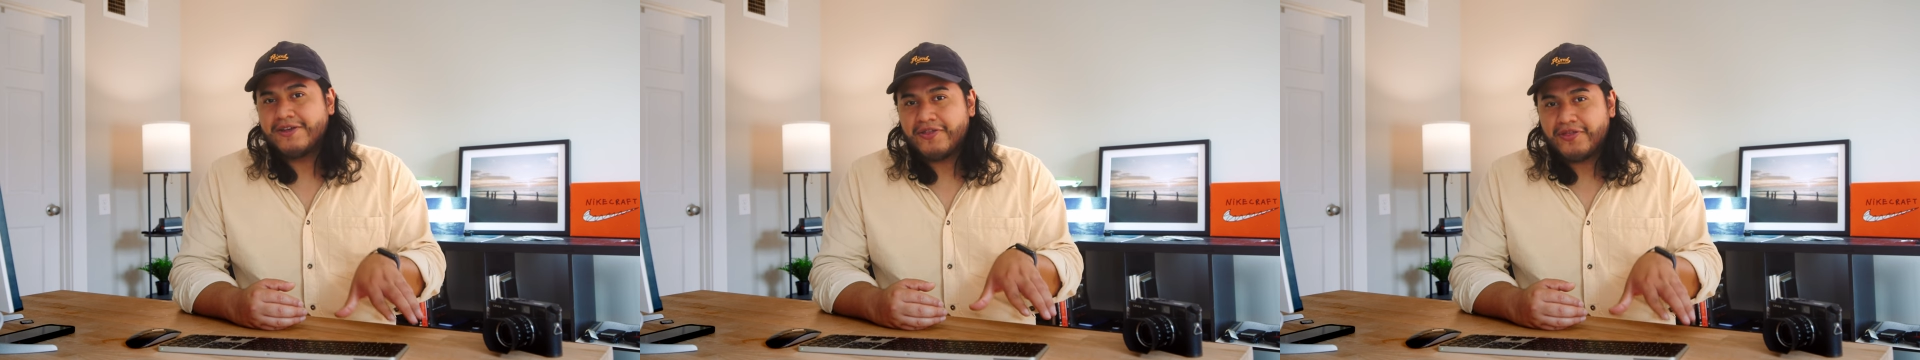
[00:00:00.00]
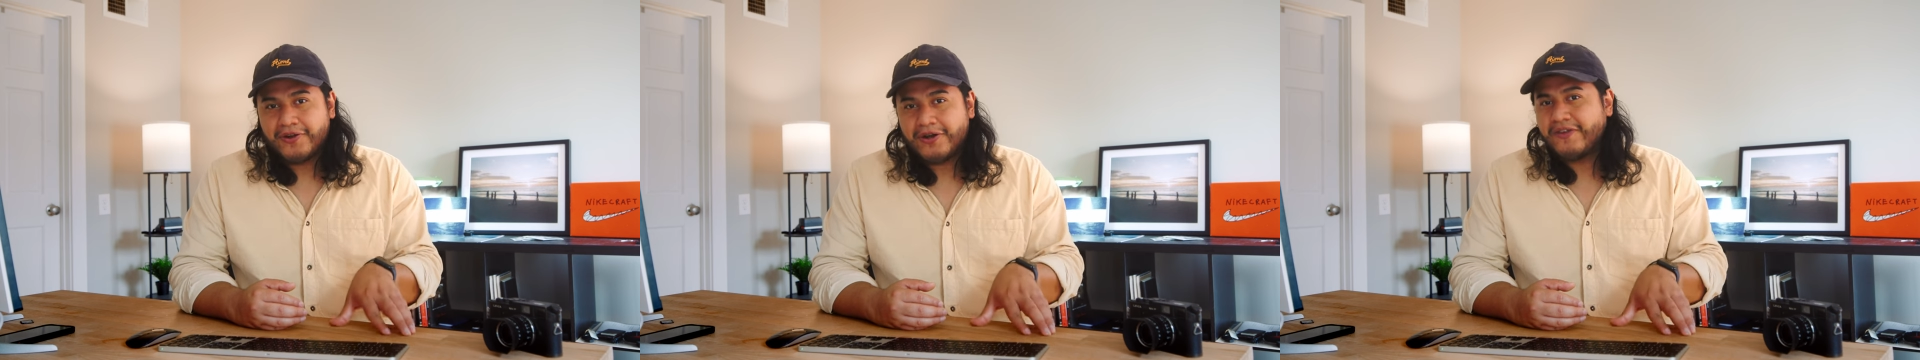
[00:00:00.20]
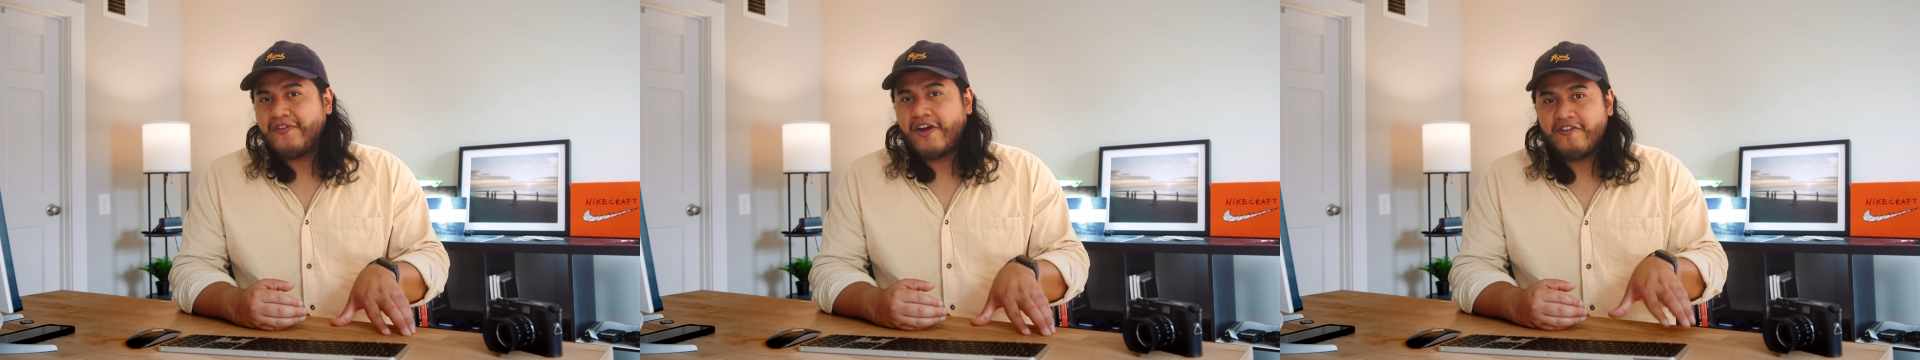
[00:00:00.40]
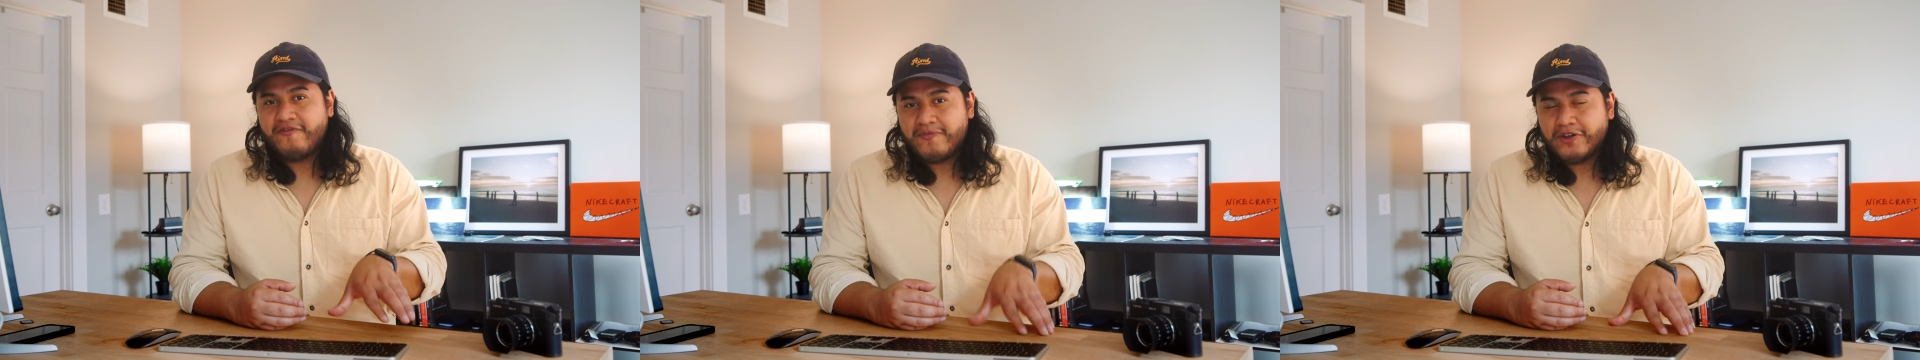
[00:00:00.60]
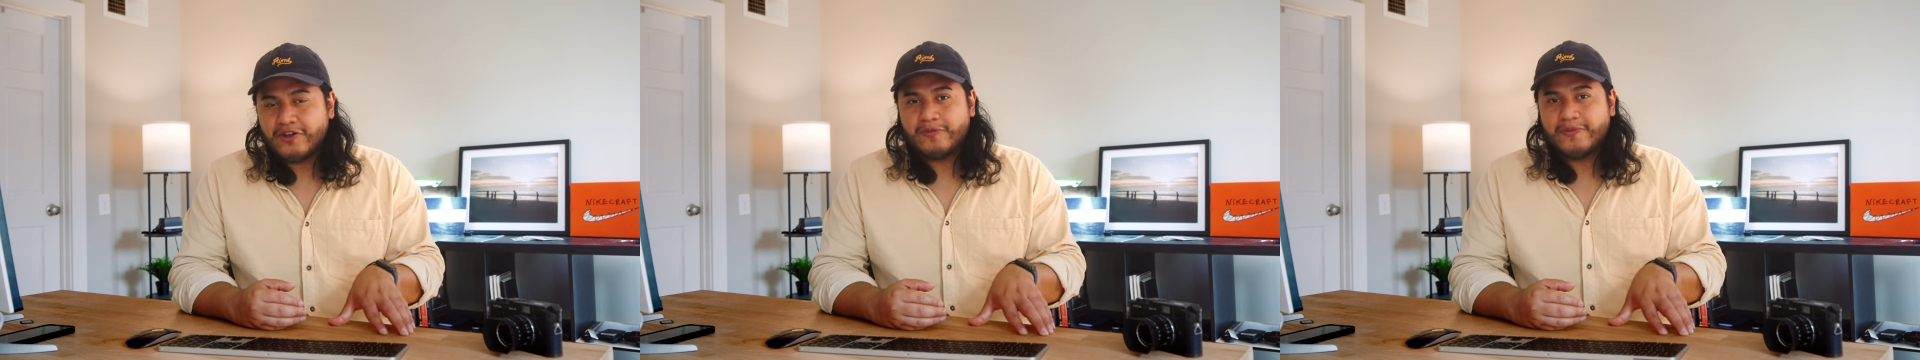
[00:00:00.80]

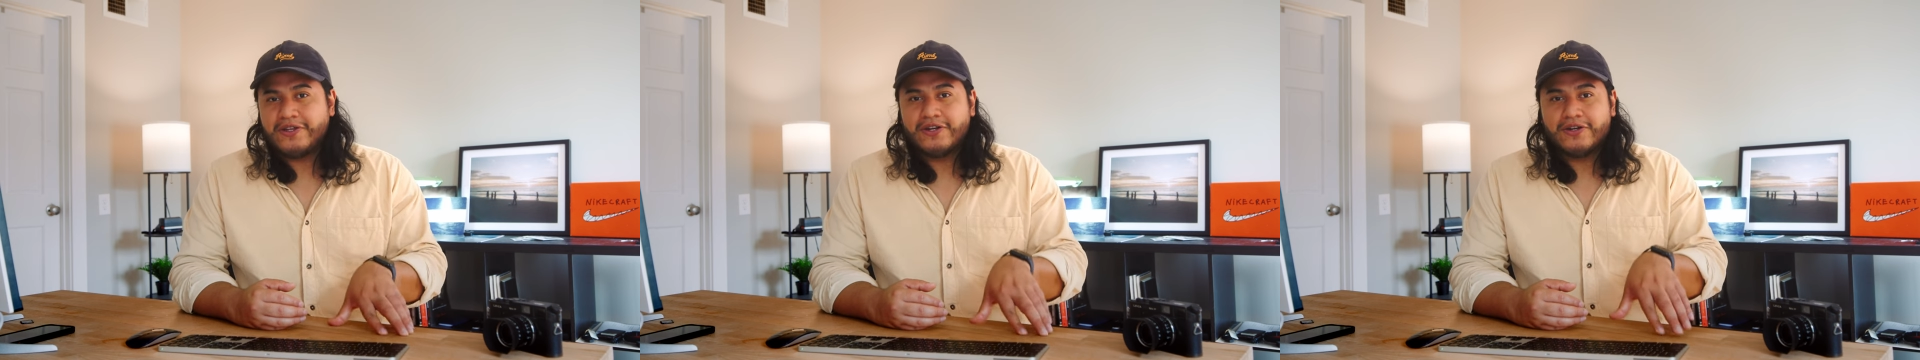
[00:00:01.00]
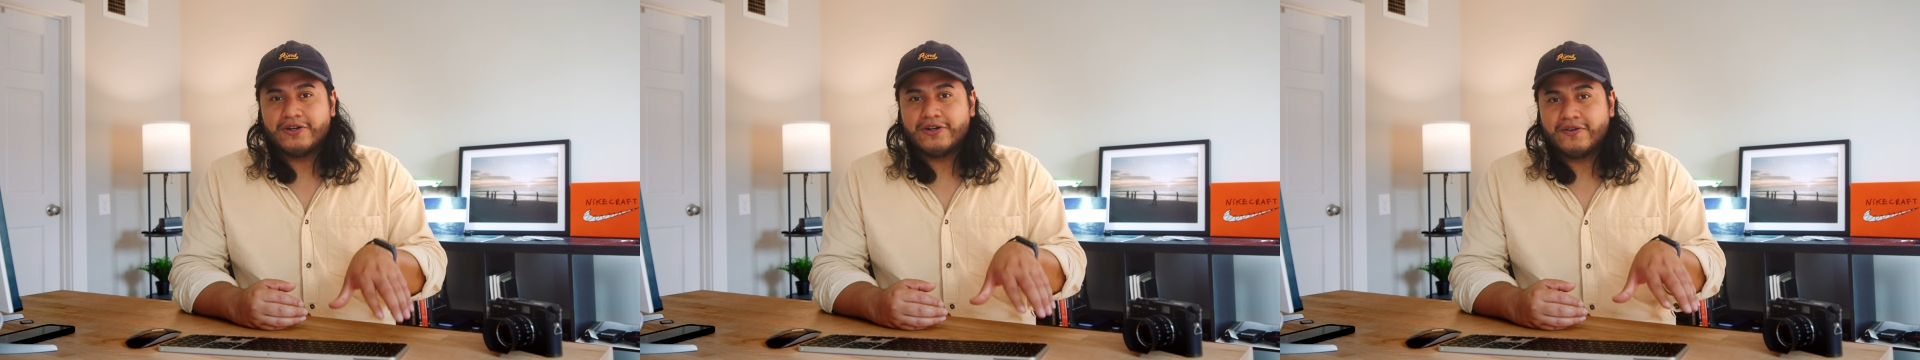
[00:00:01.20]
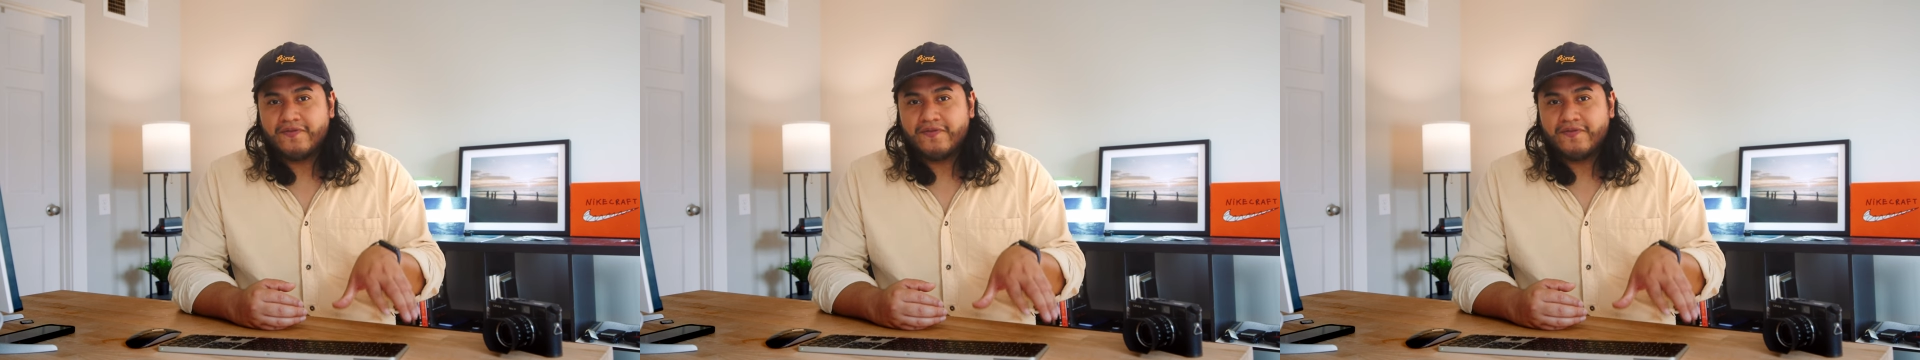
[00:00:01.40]
35 millimeter